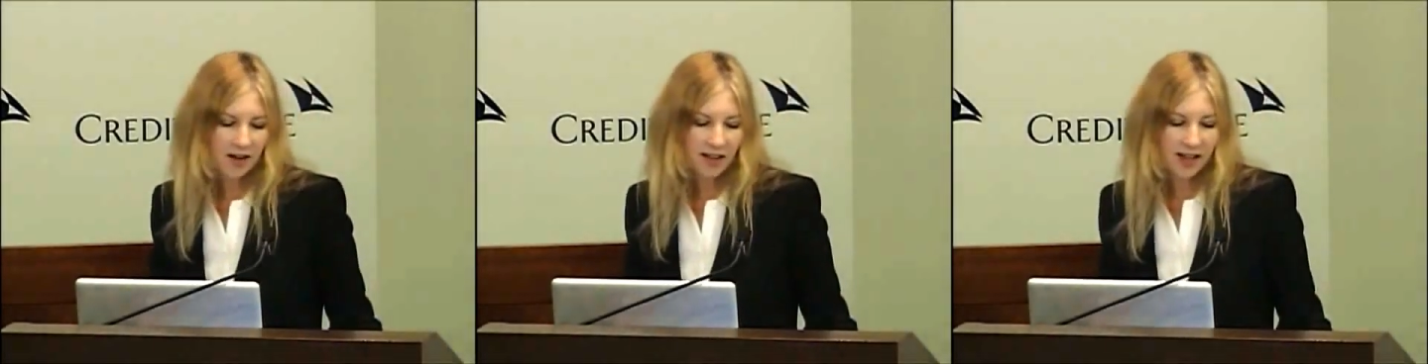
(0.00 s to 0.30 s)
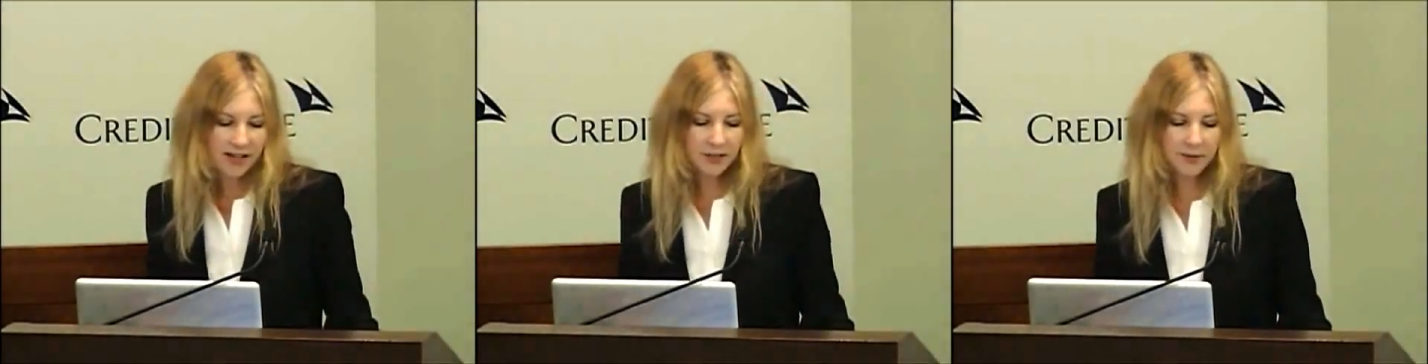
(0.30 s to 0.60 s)
Our
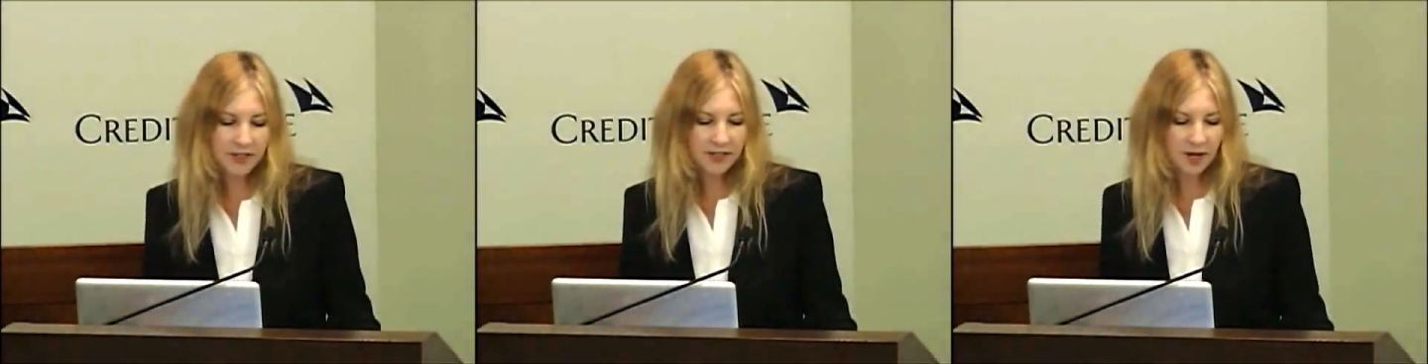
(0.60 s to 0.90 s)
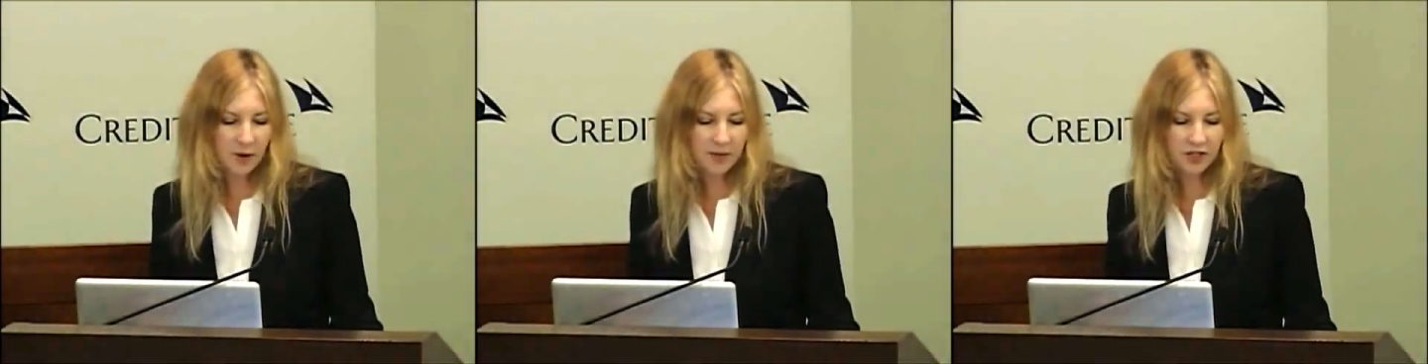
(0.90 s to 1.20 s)
client has built an
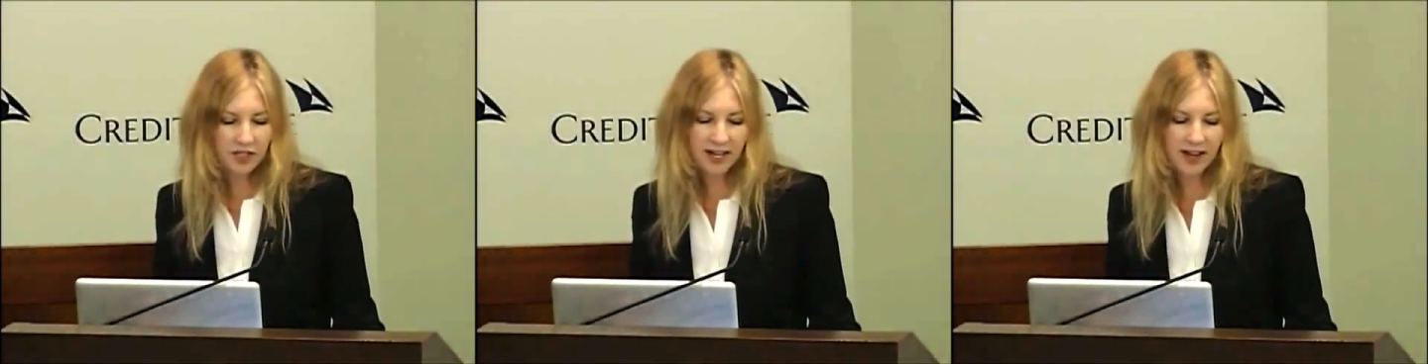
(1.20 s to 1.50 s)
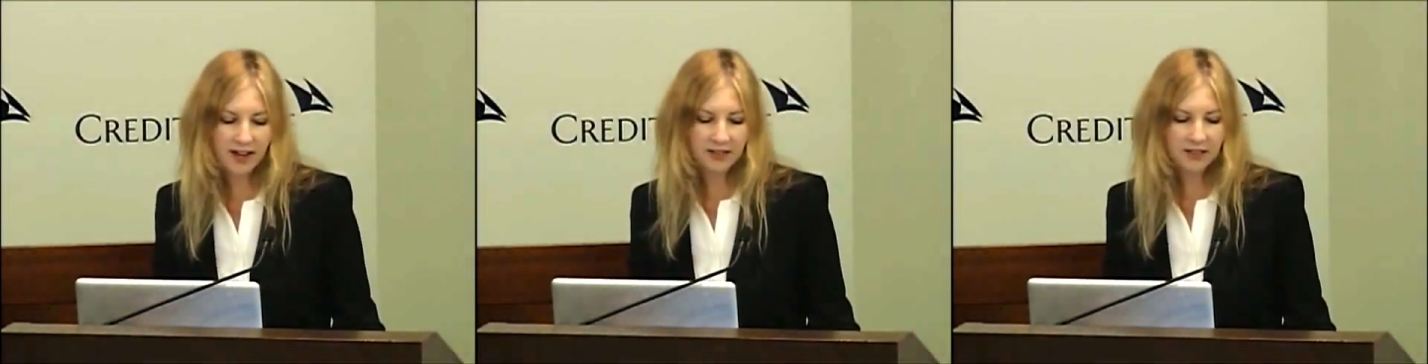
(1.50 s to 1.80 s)

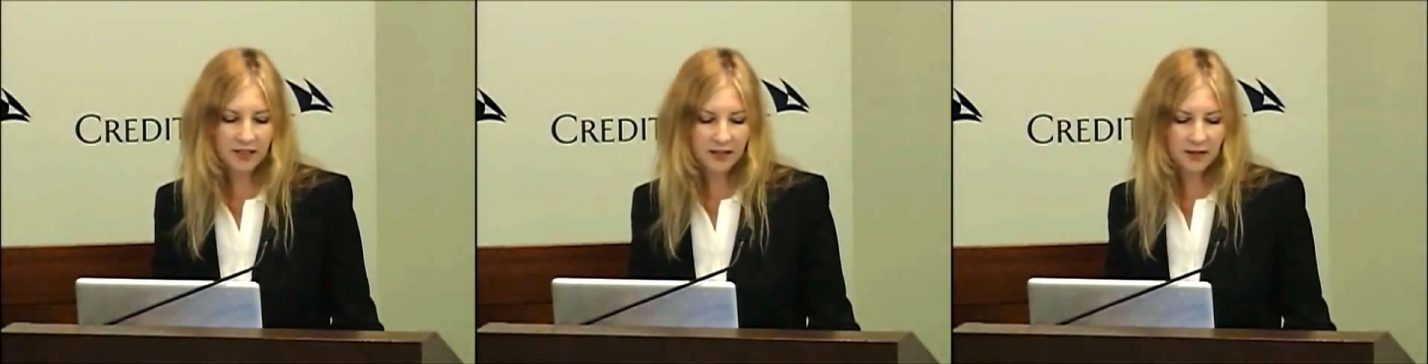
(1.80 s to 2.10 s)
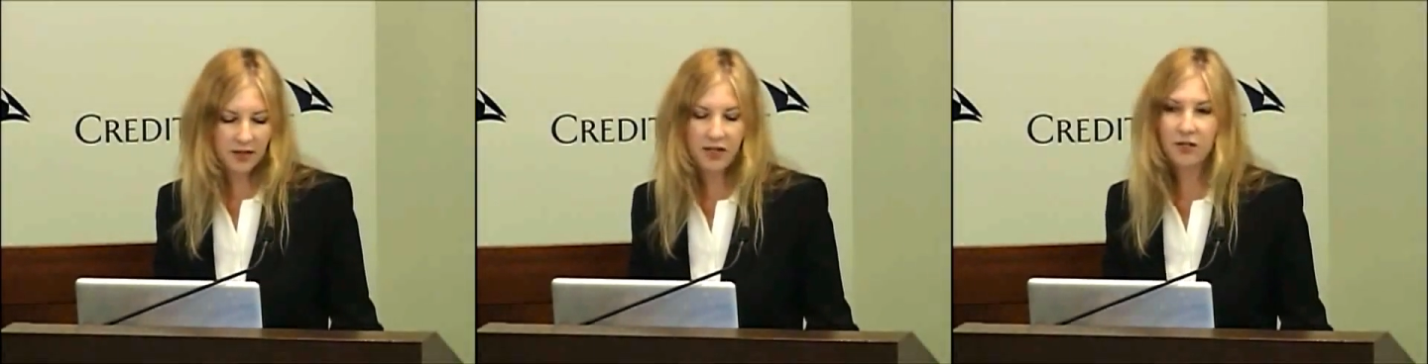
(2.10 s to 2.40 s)
OpenGL to
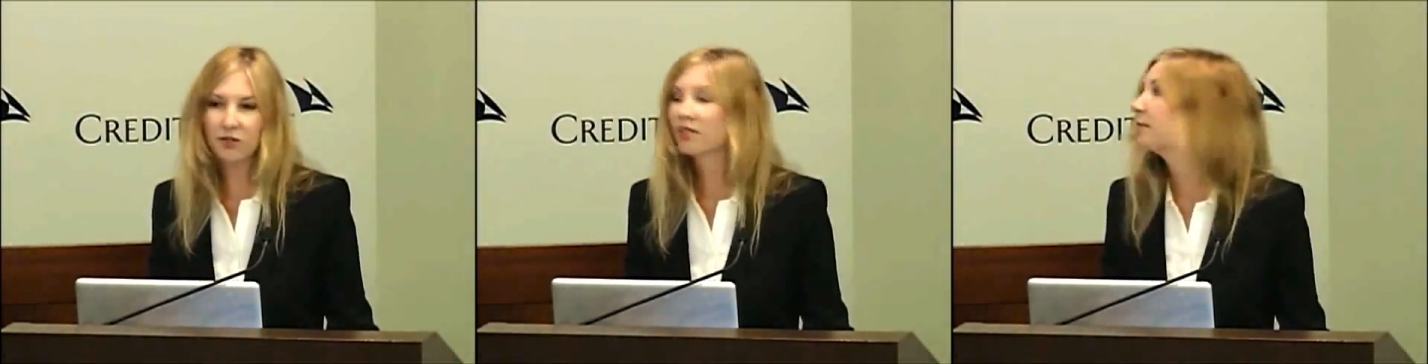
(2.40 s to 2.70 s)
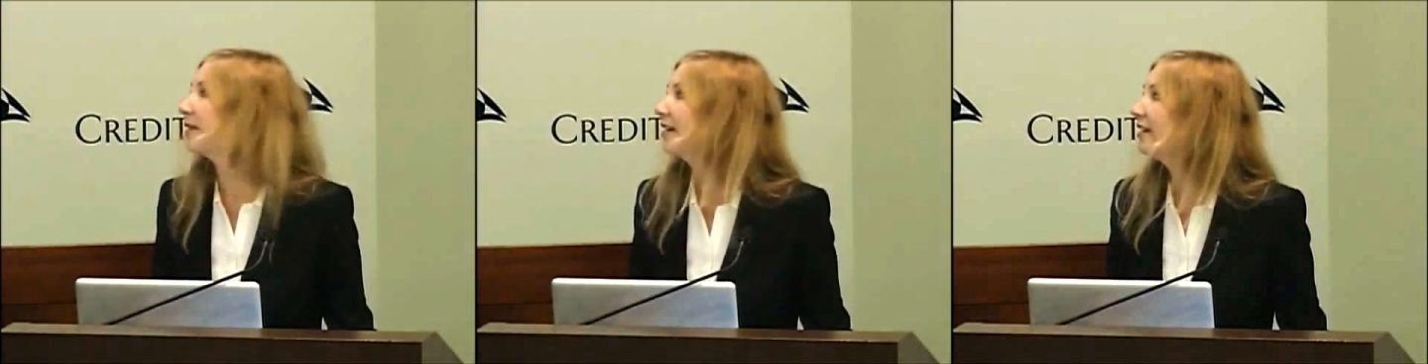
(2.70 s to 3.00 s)
deliver the user
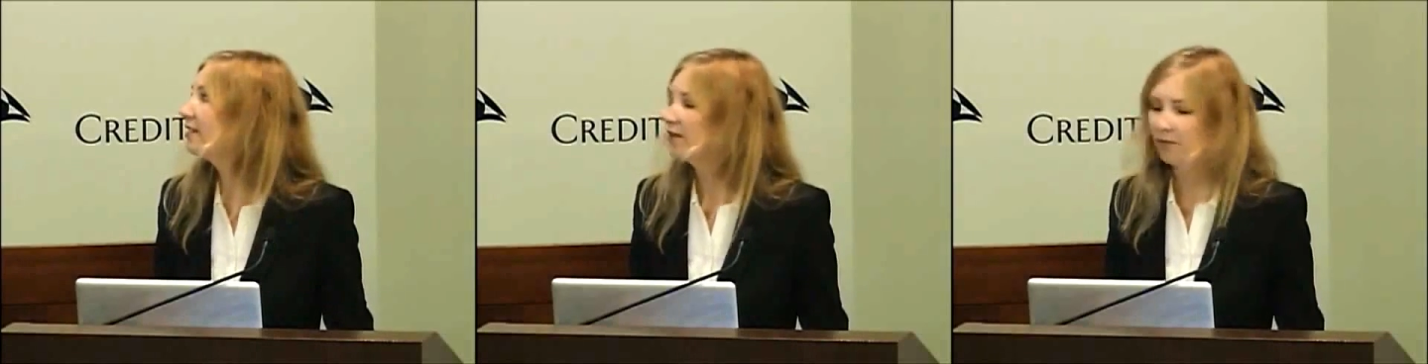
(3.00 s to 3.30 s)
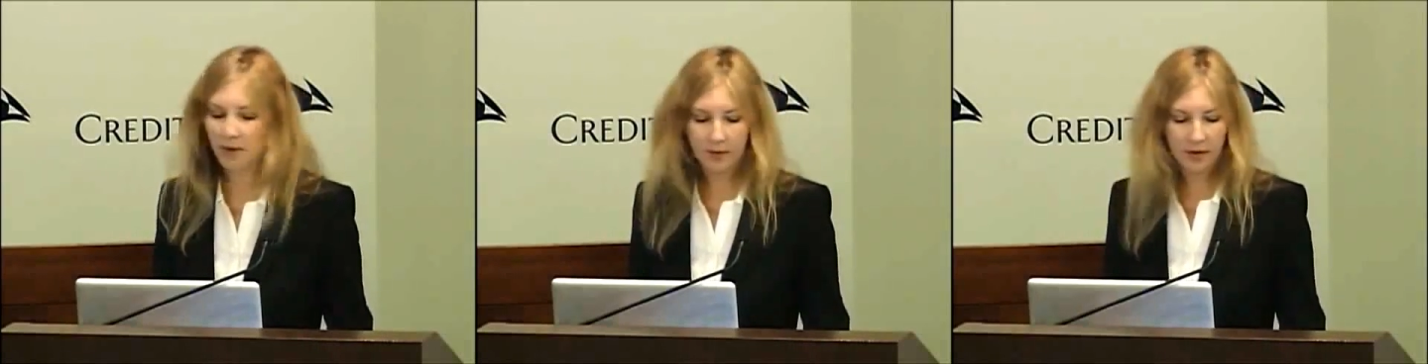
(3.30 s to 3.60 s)
experience
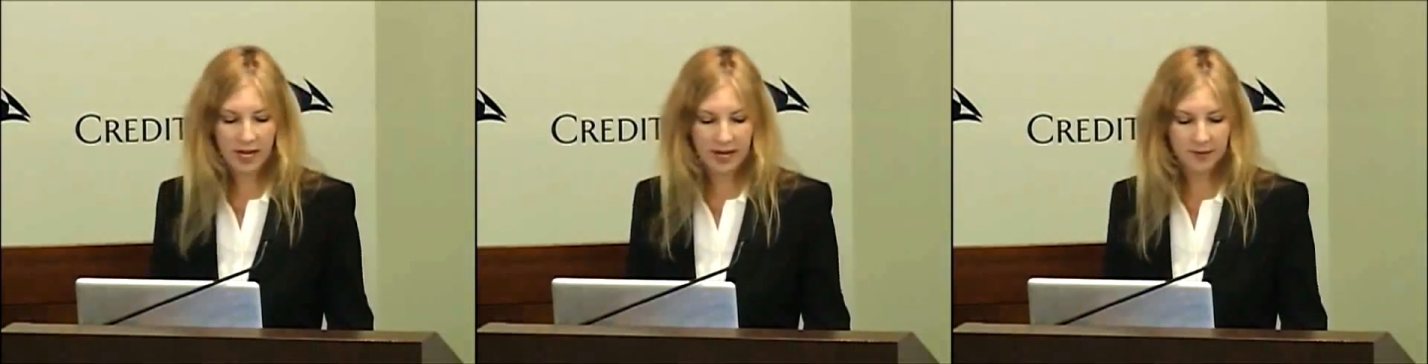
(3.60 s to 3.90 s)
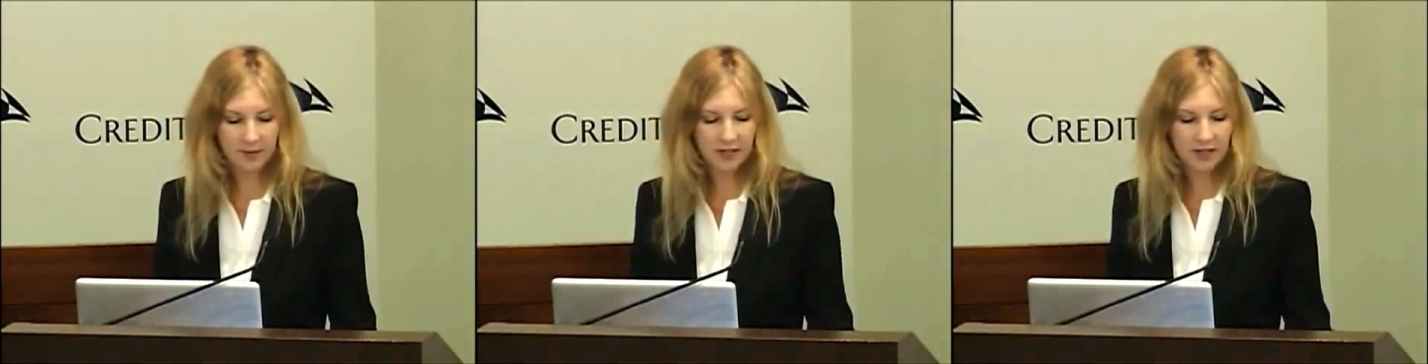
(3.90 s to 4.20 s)
of mobile
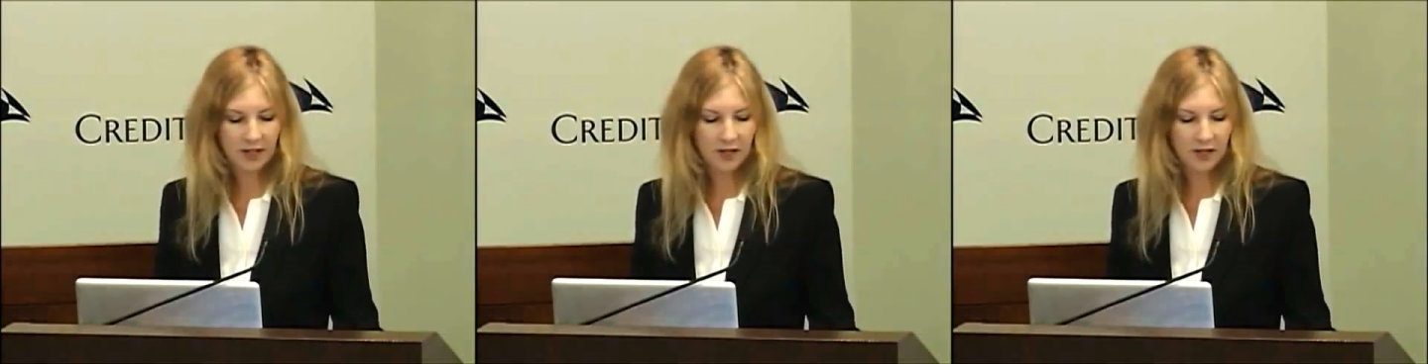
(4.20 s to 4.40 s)
games